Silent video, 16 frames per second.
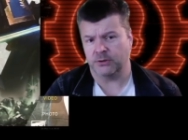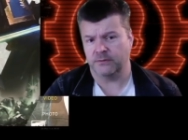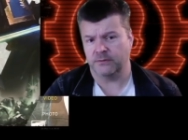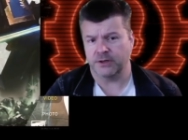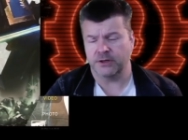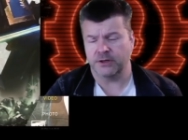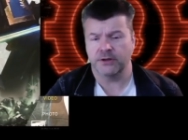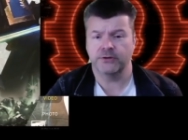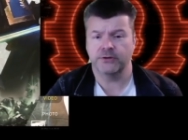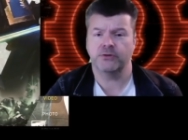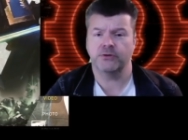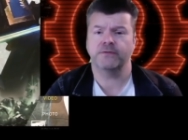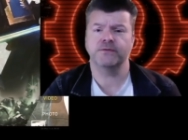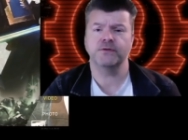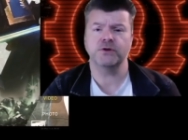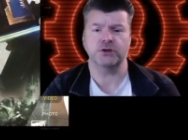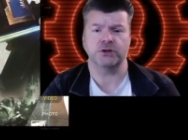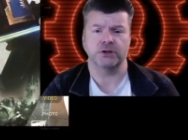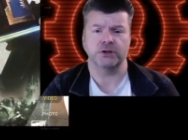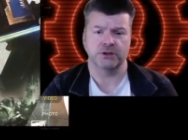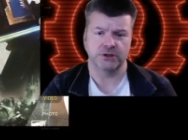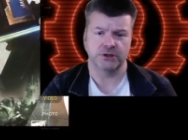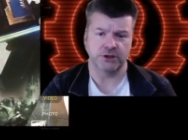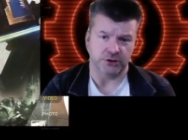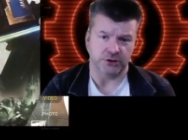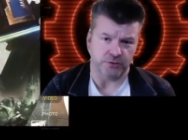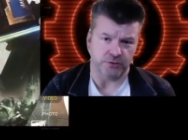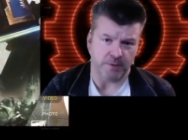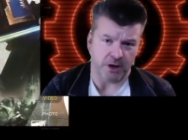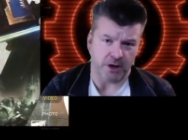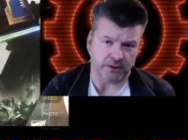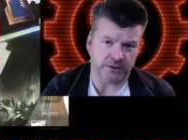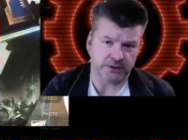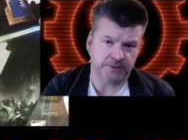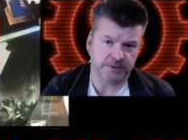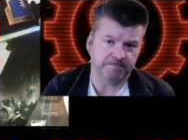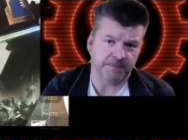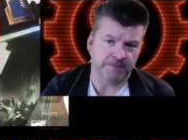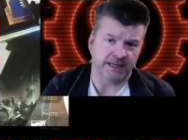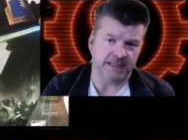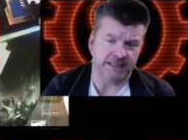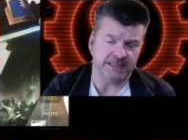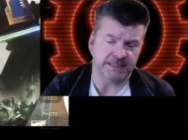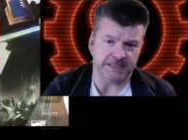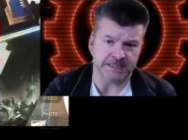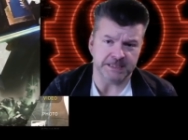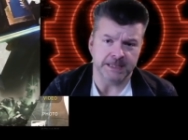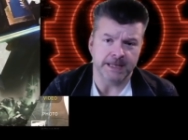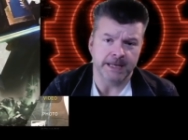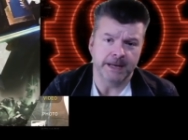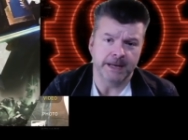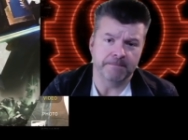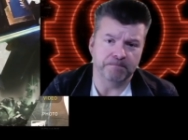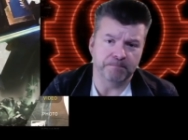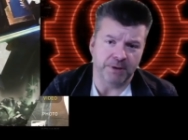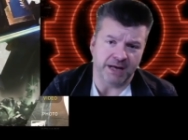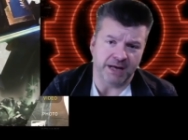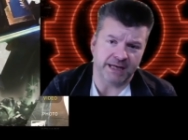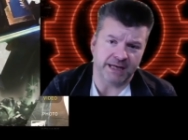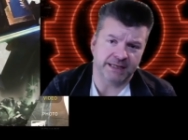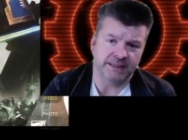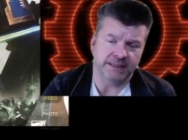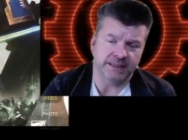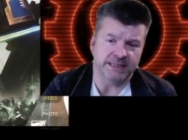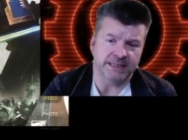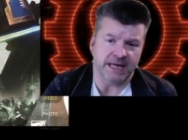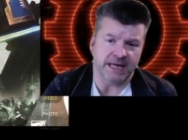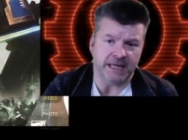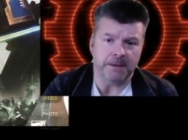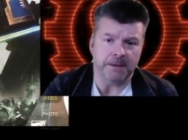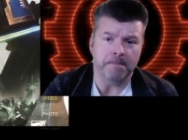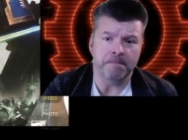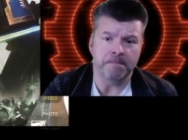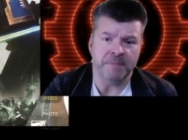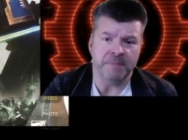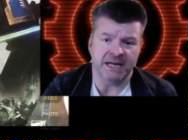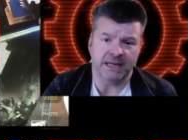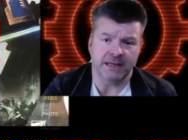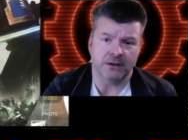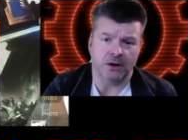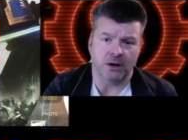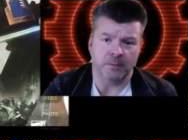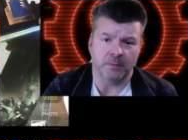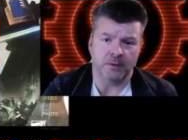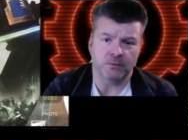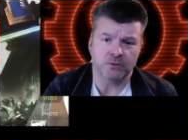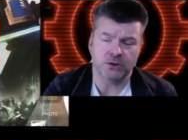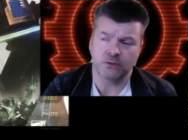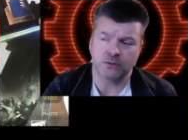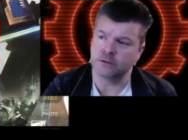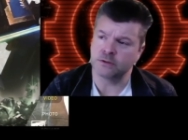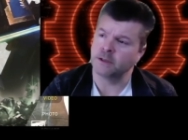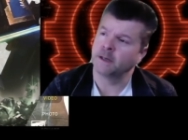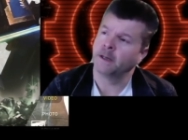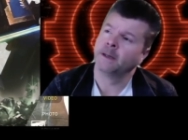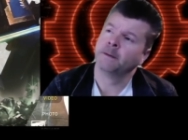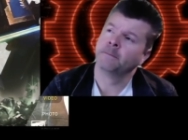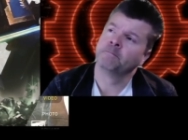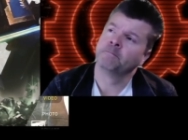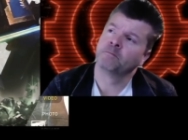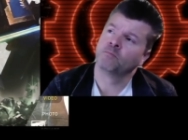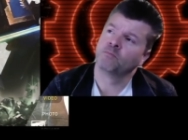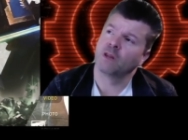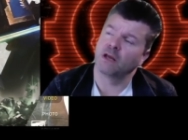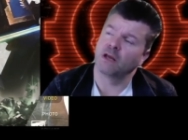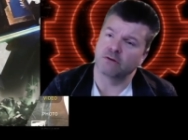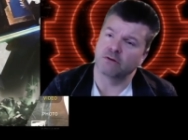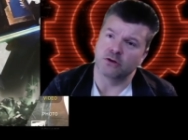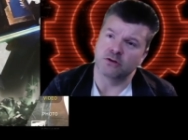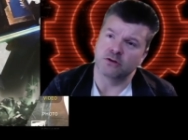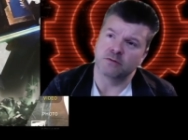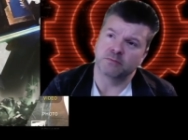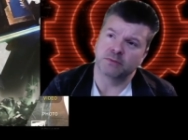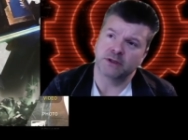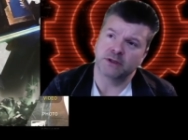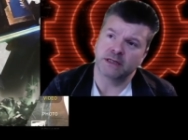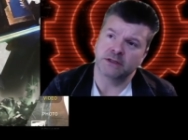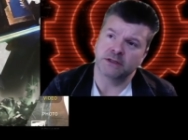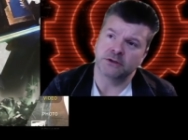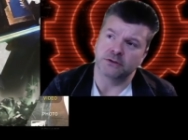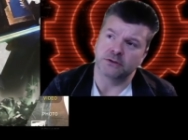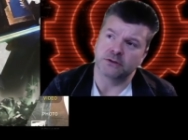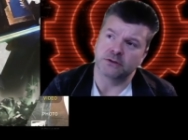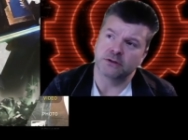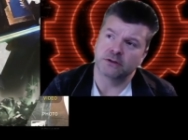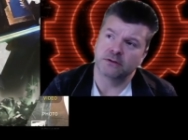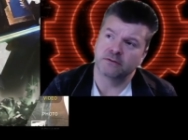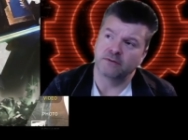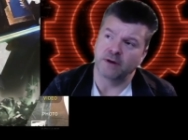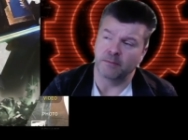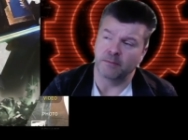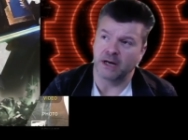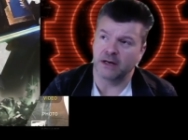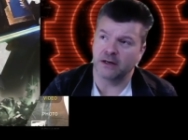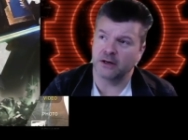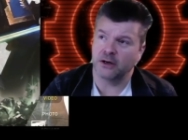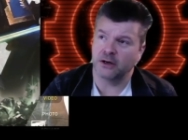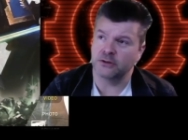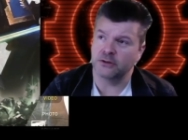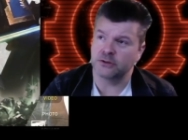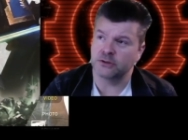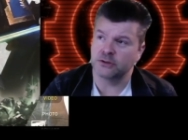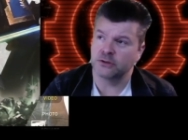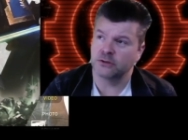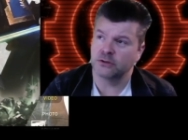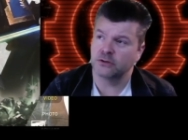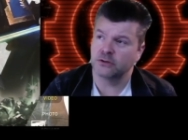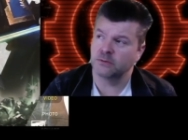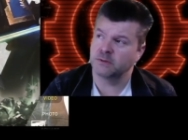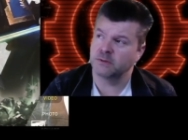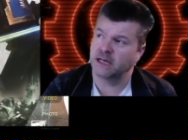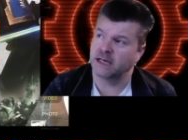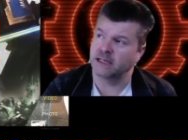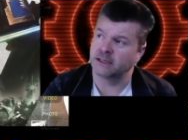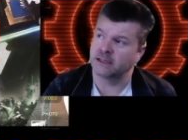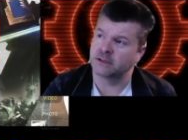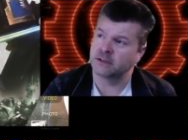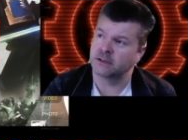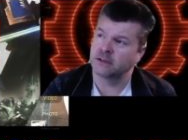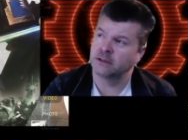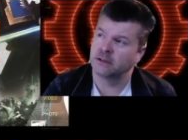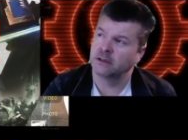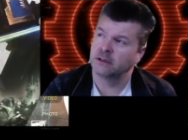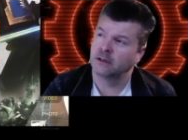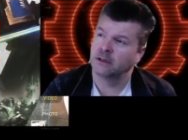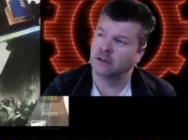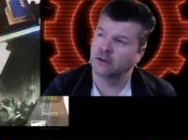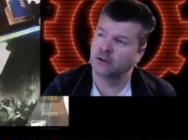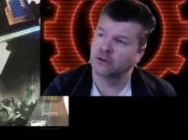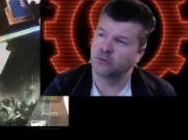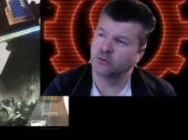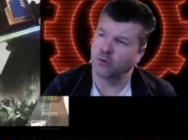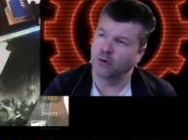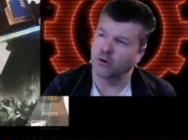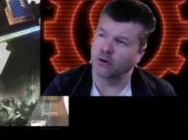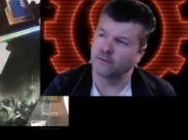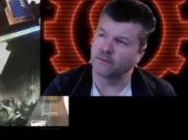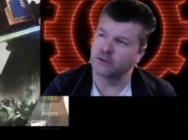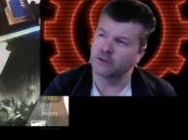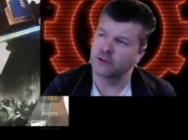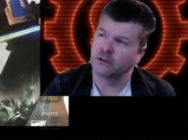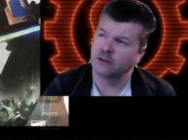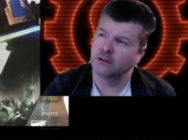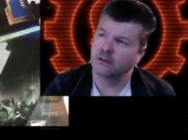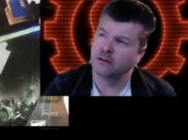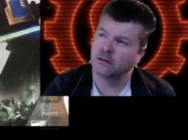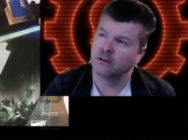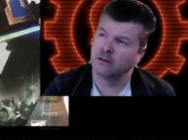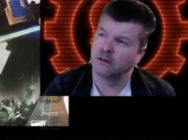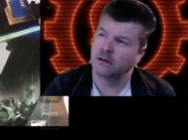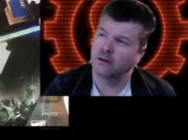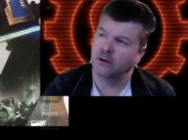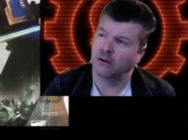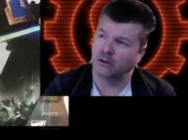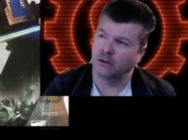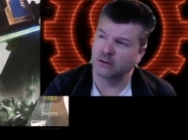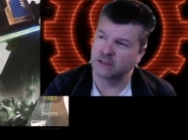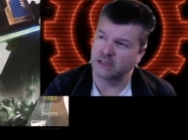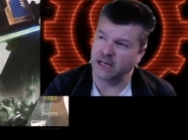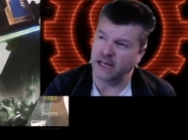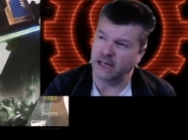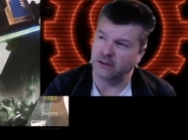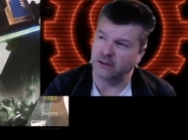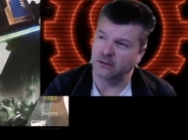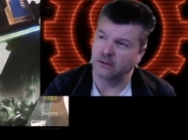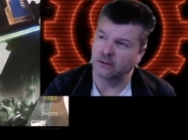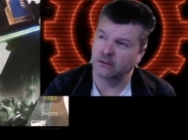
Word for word: over it that refute such remarks. And indeed, back in the day, many an army was owned. A thousand blood angels, vampire counts, tomb kings, dwarves, undead,